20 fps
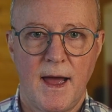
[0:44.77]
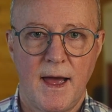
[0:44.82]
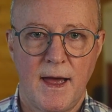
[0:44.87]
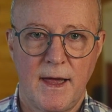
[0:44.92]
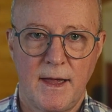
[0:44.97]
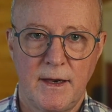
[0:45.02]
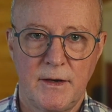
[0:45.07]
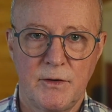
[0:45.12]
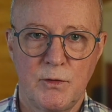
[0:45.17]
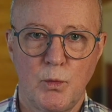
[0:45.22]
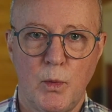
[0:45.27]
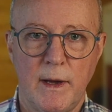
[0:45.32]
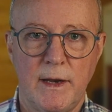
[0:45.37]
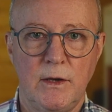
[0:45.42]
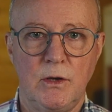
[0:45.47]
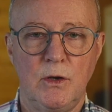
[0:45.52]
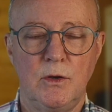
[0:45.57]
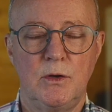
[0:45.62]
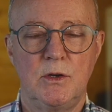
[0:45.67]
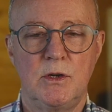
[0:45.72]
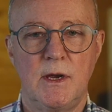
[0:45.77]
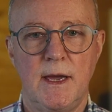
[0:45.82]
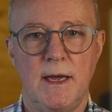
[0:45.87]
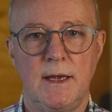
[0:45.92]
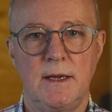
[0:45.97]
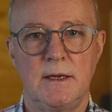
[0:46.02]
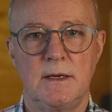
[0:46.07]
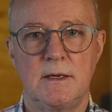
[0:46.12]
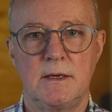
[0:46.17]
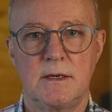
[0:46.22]
And when you
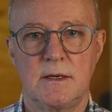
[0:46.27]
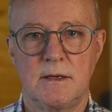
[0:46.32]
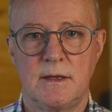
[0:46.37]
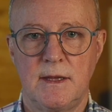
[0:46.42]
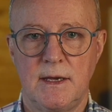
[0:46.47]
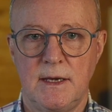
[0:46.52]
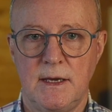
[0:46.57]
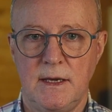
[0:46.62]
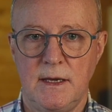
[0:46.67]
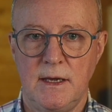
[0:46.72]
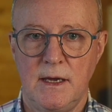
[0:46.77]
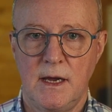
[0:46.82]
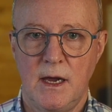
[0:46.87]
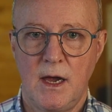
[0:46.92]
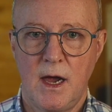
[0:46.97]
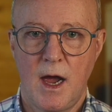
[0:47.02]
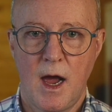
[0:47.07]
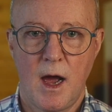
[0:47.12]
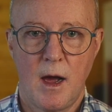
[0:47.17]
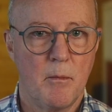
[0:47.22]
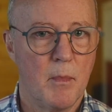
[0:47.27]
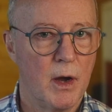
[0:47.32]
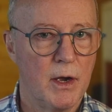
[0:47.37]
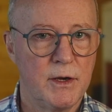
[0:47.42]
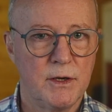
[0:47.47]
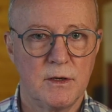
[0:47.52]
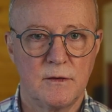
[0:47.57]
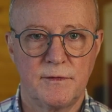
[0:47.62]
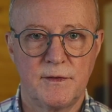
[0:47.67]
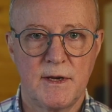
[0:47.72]
change the
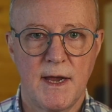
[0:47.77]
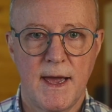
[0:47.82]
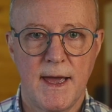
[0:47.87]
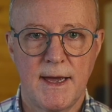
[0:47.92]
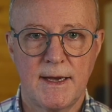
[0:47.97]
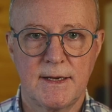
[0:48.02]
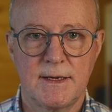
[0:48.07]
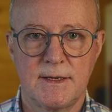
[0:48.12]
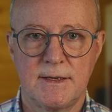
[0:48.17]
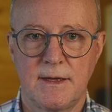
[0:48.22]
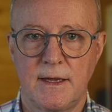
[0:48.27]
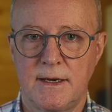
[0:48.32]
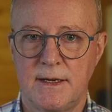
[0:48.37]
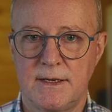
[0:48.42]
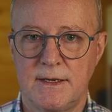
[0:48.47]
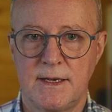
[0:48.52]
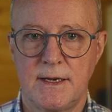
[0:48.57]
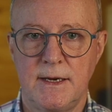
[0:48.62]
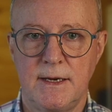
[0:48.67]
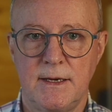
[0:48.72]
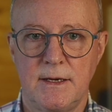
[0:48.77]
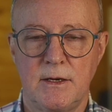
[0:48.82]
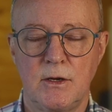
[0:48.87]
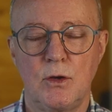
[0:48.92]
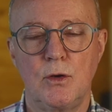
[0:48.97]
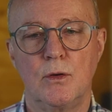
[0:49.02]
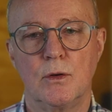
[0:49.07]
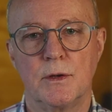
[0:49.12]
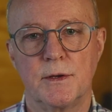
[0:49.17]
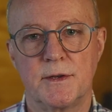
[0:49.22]
amount of text that is in it,
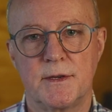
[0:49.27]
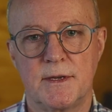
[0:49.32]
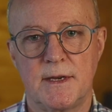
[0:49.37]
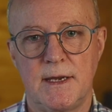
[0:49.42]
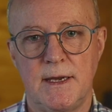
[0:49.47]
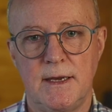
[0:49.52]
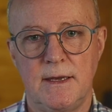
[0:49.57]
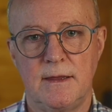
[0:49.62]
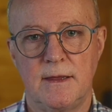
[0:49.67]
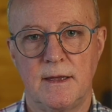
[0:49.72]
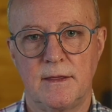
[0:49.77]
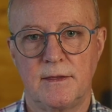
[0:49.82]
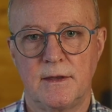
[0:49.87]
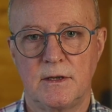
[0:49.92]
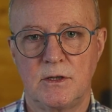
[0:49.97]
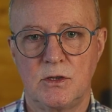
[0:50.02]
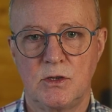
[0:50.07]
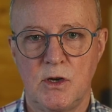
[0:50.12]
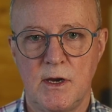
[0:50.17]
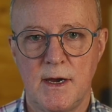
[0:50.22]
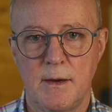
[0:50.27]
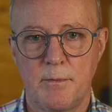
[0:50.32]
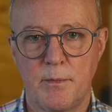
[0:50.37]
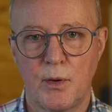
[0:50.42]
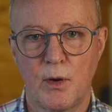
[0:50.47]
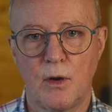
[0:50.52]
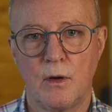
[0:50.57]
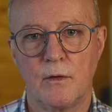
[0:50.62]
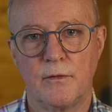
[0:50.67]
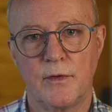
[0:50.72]
you'll see that the shape
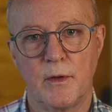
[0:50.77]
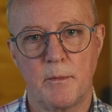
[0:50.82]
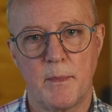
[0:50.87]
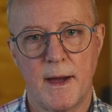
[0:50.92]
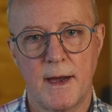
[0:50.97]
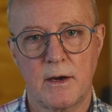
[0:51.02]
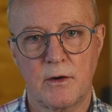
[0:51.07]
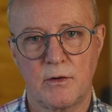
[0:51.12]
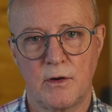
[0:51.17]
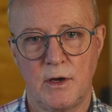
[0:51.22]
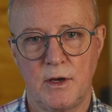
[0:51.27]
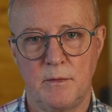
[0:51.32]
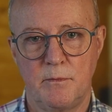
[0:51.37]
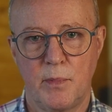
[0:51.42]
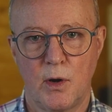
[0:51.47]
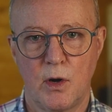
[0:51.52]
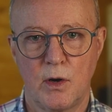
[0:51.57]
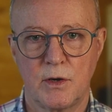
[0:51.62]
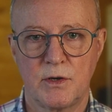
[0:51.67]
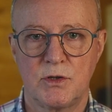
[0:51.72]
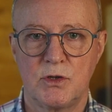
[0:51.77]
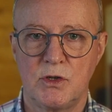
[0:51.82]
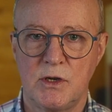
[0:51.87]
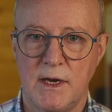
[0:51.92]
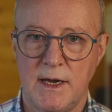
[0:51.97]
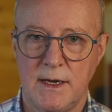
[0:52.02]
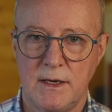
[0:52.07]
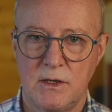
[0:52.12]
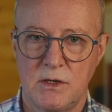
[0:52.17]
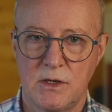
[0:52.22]
of the background box
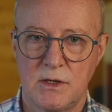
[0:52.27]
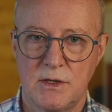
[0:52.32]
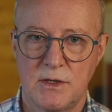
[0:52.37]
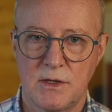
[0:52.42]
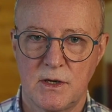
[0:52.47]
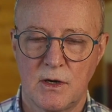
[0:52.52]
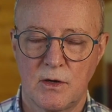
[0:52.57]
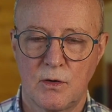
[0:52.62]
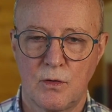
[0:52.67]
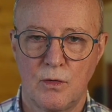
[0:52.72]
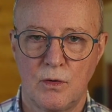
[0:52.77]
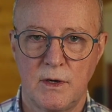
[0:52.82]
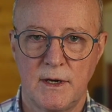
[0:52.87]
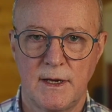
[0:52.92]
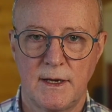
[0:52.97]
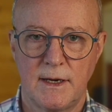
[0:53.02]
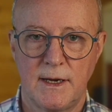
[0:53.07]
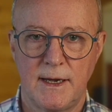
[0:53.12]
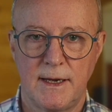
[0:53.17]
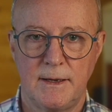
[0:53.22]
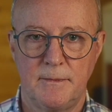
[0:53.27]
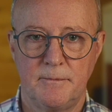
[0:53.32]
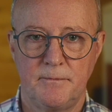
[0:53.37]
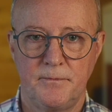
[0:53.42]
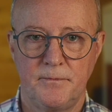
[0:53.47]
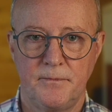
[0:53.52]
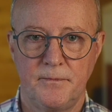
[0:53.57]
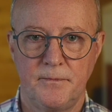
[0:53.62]
changes accordingly.